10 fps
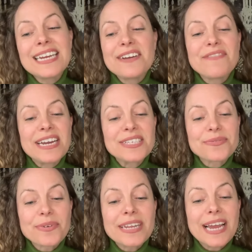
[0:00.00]
and
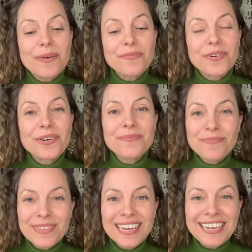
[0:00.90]
advice really helpful.
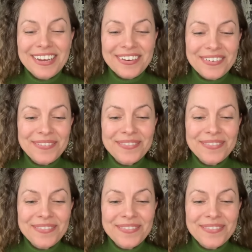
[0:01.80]
Thank you.